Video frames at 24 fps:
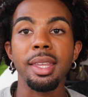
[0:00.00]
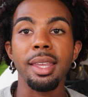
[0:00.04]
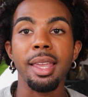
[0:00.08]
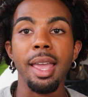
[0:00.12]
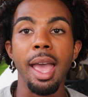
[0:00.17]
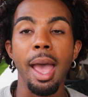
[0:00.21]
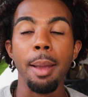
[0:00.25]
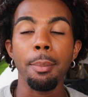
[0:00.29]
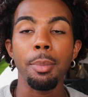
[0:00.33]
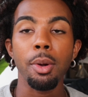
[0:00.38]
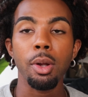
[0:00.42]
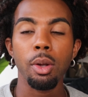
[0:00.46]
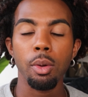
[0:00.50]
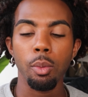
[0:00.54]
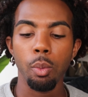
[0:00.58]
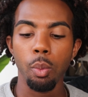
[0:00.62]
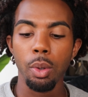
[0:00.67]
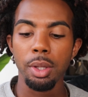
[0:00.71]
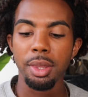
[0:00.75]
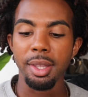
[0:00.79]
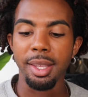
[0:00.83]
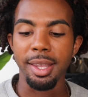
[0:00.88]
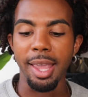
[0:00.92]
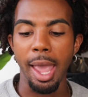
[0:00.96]

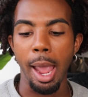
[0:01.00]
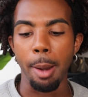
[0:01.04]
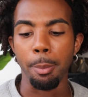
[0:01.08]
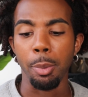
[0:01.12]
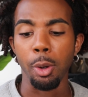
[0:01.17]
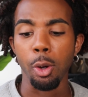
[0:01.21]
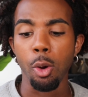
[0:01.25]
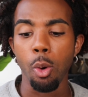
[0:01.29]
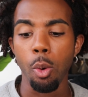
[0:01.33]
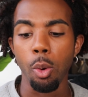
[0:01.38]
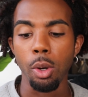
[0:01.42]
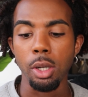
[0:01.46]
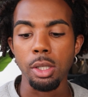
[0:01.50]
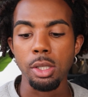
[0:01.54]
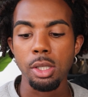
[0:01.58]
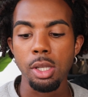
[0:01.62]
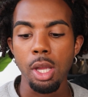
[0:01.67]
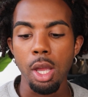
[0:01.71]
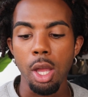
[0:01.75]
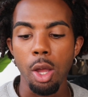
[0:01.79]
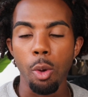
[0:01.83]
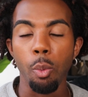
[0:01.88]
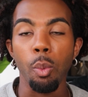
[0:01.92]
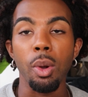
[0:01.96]
Capricorns,
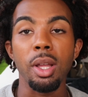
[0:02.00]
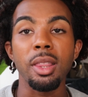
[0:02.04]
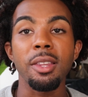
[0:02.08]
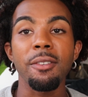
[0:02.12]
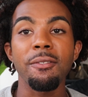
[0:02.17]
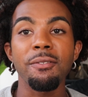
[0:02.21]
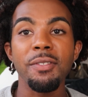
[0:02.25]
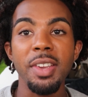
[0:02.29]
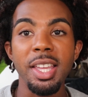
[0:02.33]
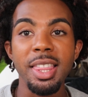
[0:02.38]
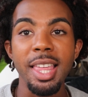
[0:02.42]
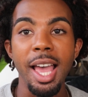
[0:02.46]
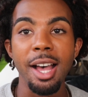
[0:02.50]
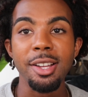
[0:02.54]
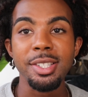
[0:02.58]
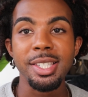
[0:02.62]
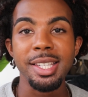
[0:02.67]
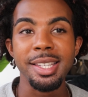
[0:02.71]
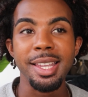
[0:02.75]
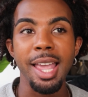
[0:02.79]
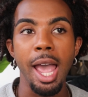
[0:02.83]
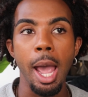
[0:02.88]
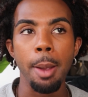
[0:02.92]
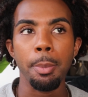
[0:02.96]
with fifth house
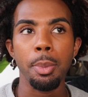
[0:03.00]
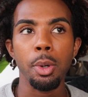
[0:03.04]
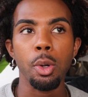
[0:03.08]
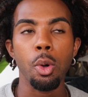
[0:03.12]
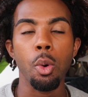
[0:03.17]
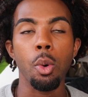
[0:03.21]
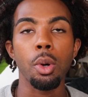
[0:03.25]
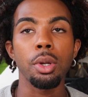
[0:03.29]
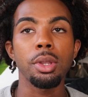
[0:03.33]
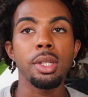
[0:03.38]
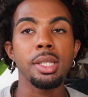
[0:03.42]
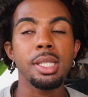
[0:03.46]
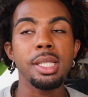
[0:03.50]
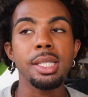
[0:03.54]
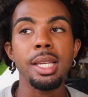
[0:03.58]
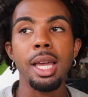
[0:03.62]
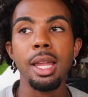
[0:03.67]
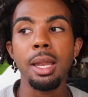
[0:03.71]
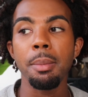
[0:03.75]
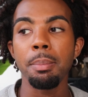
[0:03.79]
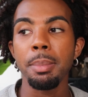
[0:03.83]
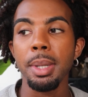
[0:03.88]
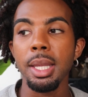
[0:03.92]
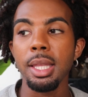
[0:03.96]
in Capricorn, this is
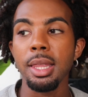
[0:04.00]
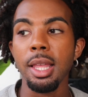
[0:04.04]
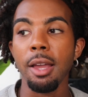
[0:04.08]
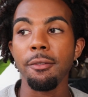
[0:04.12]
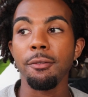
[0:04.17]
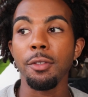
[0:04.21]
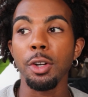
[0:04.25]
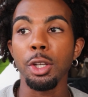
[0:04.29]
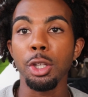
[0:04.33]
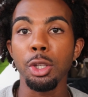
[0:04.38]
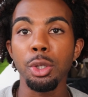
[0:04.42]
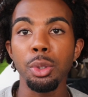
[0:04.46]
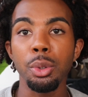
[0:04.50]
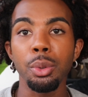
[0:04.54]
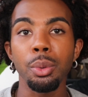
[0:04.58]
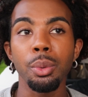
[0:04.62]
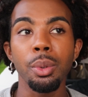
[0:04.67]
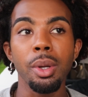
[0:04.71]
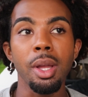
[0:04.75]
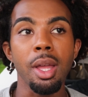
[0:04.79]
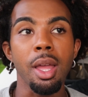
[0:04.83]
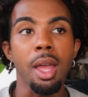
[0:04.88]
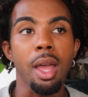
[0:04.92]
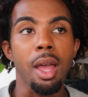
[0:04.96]
gonna mean that for
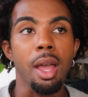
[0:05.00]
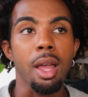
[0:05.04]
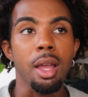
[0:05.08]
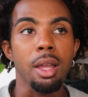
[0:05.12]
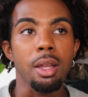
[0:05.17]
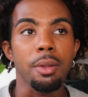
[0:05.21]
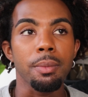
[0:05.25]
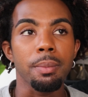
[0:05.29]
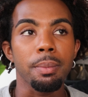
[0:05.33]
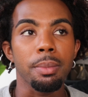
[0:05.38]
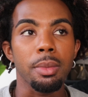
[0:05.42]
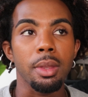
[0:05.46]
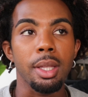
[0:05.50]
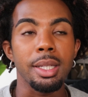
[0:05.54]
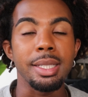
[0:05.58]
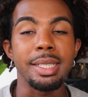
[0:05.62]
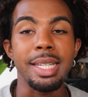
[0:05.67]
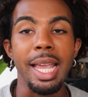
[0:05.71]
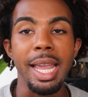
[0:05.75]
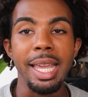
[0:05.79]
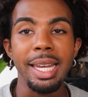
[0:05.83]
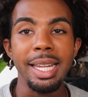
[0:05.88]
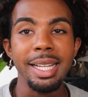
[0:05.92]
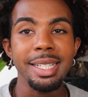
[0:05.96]
you,
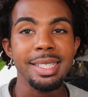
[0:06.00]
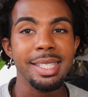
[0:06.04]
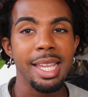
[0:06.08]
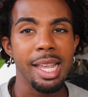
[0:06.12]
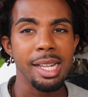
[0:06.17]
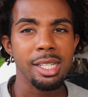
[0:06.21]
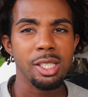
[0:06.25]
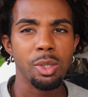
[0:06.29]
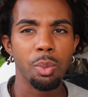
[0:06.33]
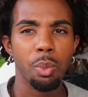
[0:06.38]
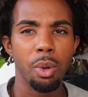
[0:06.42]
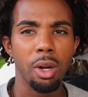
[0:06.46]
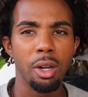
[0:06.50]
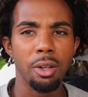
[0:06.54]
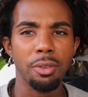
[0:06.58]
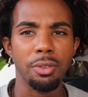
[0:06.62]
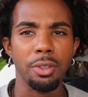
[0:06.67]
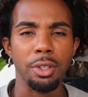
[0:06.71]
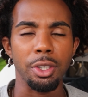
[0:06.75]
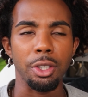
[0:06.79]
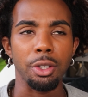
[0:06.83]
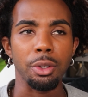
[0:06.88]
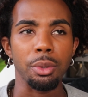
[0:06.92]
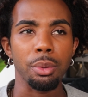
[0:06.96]
dating takes work
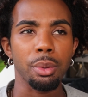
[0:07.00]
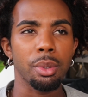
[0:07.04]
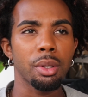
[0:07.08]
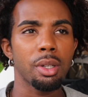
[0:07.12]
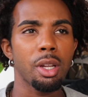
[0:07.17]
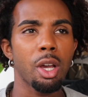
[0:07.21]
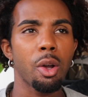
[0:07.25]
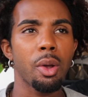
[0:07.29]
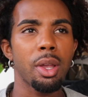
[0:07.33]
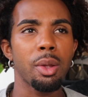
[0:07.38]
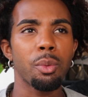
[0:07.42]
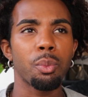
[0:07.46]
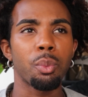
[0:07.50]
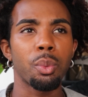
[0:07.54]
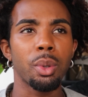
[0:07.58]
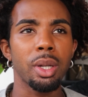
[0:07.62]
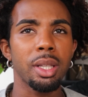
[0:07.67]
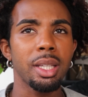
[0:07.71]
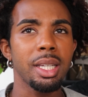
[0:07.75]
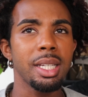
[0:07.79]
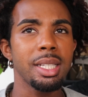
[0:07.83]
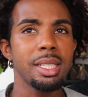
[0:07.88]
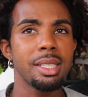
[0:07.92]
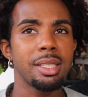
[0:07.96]
for you. You know, it
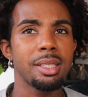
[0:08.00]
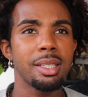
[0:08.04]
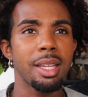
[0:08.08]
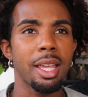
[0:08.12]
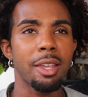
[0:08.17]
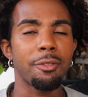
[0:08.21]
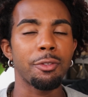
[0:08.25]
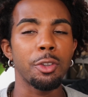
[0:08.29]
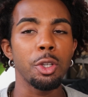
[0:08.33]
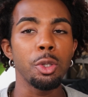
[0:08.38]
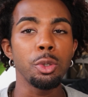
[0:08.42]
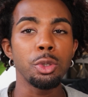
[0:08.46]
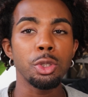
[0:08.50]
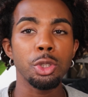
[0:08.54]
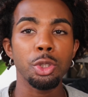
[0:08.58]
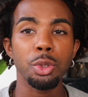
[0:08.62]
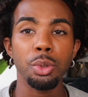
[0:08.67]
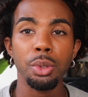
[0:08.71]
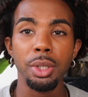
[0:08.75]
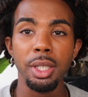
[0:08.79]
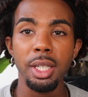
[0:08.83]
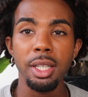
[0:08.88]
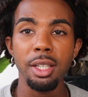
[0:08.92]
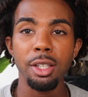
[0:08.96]
really, if you
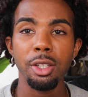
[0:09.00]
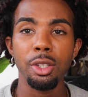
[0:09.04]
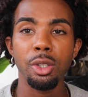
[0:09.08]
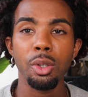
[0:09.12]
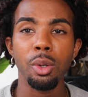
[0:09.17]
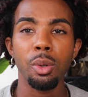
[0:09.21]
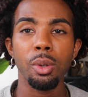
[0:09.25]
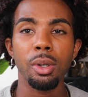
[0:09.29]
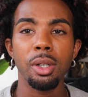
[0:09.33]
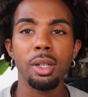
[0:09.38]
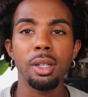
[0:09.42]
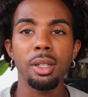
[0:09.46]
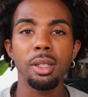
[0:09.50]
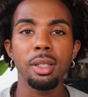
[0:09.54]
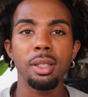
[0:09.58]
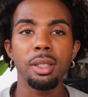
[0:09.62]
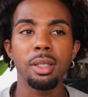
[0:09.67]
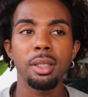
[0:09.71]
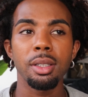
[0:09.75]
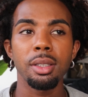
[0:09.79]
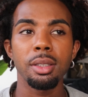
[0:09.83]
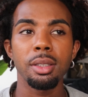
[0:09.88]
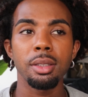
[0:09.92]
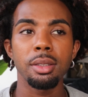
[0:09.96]
treat your
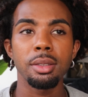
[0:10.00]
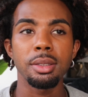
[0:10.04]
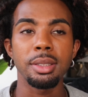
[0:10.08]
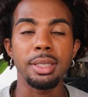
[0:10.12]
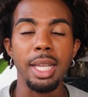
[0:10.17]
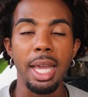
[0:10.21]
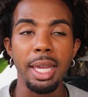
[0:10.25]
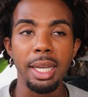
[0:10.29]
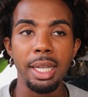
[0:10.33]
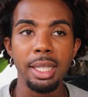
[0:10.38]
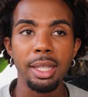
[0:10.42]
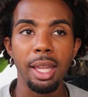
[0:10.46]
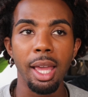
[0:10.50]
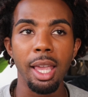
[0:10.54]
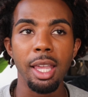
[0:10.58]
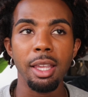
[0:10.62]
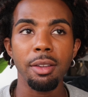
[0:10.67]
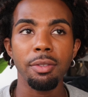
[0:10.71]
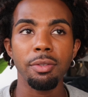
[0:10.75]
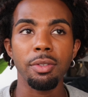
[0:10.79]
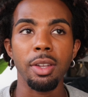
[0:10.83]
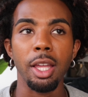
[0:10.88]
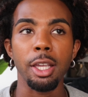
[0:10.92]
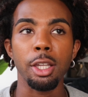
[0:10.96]
dating
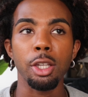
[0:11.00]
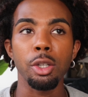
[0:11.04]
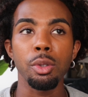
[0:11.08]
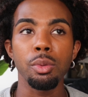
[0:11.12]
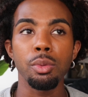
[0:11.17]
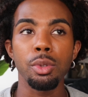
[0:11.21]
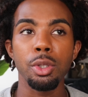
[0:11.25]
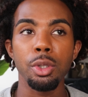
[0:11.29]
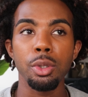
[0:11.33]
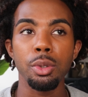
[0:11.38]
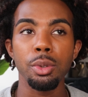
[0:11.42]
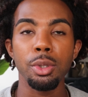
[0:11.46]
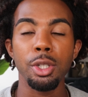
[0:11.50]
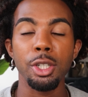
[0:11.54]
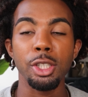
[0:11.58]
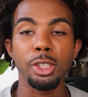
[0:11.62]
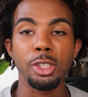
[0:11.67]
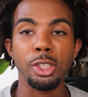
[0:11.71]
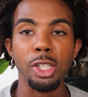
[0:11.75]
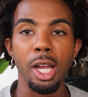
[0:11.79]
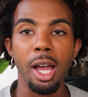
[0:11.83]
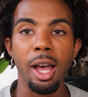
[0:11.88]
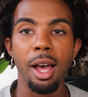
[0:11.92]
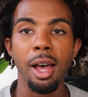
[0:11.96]
life like you do your
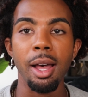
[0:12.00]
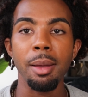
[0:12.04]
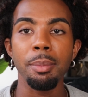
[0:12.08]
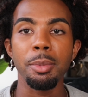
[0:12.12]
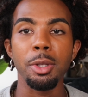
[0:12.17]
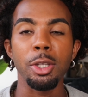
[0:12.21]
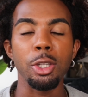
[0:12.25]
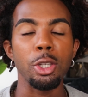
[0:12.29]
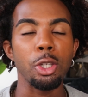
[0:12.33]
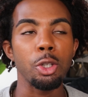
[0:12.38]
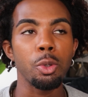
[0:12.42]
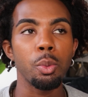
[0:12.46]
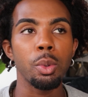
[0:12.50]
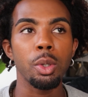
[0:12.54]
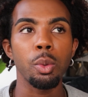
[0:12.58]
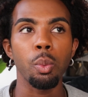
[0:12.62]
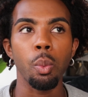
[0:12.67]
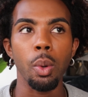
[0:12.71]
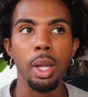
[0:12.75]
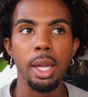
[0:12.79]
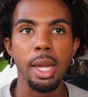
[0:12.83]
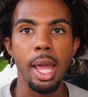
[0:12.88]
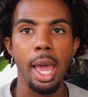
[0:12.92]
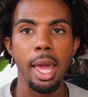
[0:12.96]
job, you
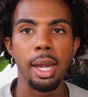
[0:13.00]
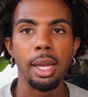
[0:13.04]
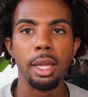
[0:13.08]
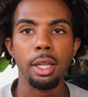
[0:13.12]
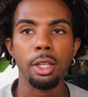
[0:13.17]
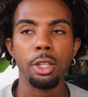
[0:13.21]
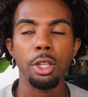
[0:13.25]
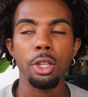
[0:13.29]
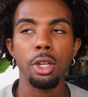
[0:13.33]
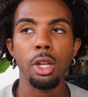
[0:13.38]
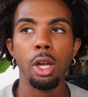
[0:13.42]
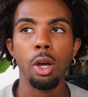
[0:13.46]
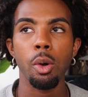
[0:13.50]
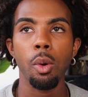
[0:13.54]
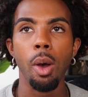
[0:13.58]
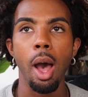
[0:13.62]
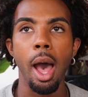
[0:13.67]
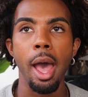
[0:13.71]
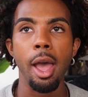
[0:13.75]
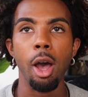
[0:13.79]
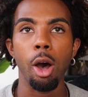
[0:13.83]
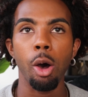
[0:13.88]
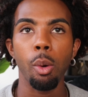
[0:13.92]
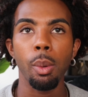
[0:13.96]
would win at it. You know,
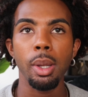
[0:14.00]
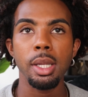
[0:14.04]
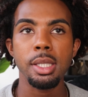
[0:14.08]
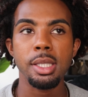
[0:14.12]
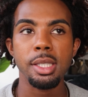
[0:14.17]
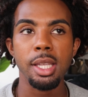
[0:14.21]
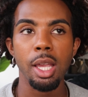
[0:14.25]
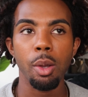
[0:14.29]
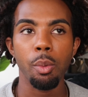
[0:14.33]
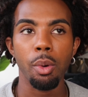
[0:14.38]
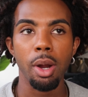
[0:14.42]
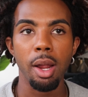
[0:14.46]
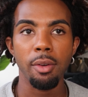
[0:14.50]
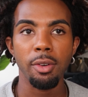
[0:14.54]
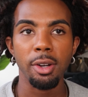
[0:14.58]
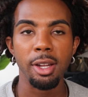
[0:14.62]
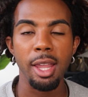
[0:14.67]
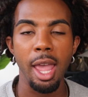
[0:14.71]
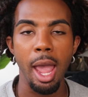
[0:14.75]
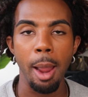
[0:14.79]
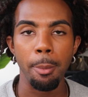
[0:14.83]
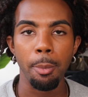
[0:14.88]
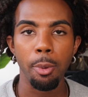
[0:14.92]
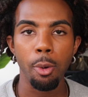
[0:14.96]
I always say wherever
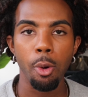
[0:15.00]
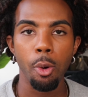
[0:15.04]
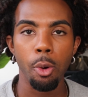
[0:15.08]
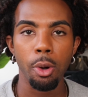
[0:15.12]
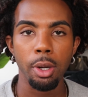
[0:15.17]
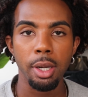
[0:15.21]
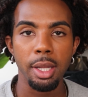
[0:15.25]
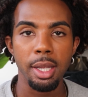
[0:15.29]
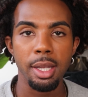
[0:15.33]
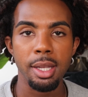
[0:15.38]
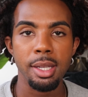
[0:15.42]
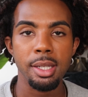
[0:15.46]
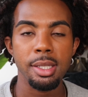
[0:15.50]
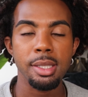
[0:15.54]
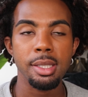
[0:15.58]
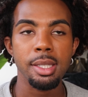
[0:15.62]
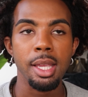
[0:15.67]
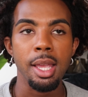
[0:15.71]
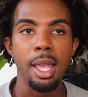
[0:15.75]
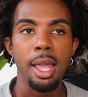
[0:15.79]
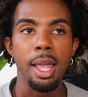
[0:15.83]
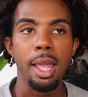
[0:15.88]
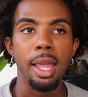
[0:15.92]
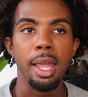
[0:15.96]
Capricorn
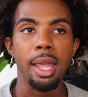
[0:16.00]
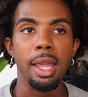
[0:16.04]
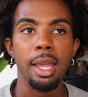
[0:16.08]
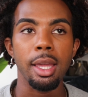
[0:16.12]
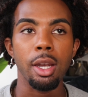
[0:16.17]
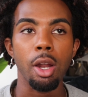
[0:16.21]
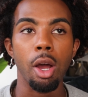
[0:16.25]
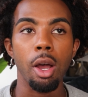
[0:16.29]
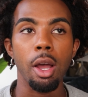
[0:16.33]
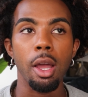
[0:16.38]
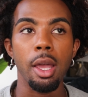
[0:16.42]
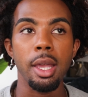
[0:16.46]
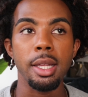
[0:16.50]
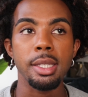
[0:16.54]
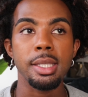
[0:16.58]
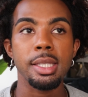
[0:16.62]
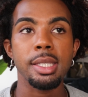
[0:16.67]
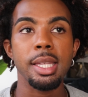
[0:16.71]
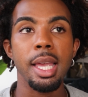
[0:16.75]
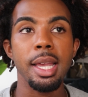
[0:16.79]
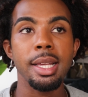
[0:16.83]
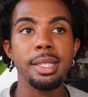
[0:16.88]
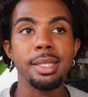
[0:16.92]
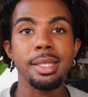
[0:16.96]
is, it
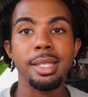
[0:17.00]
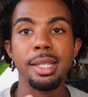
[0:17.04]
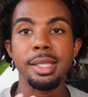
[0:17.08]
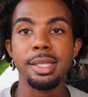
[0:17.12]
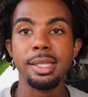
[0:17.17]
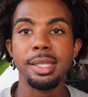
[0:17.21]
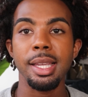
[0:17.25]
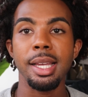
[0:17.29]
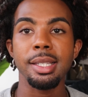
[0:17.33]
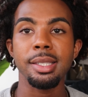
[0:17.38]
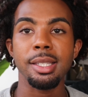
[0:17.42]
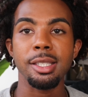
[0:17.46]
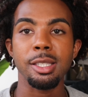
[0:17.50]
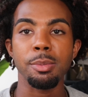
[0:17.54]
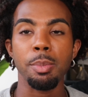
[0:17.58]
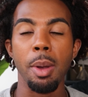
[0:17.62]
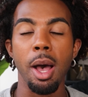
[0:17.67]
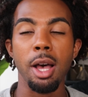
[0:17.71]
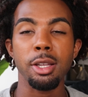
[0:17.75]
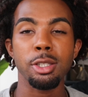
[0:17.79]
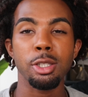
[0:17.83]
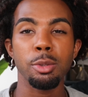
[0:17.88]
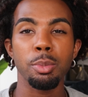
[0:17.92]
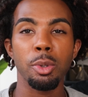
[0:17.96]
says success is
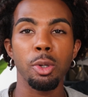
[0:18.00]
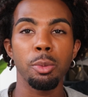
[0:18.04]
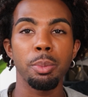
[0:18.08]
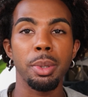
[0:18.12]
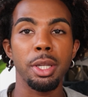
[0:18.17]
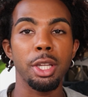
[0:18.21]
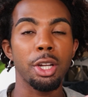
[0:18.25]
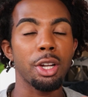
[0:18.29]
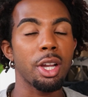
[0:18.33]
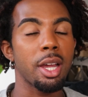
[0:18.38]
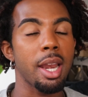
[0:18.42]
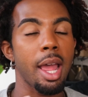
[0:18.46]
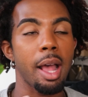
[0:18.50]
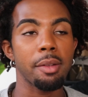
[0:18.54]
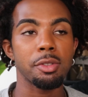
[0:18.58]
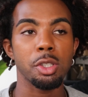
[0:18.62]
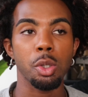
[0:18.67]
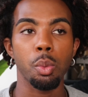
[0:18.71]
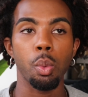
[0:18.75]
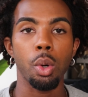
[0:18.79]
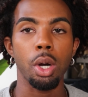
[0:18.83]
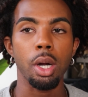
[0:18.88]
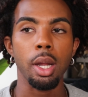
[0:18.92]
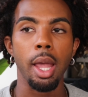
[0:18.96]
possible, but you're gonna have
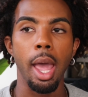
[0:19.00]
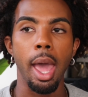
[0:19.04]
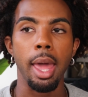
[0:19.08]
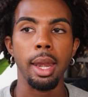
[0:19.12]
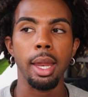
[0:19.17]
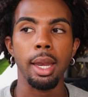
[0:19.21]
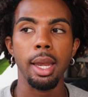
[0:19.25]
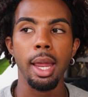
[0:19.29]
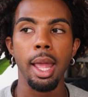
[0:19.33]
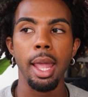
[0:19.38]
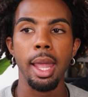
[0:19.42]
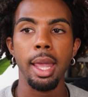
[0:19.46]
to work at it.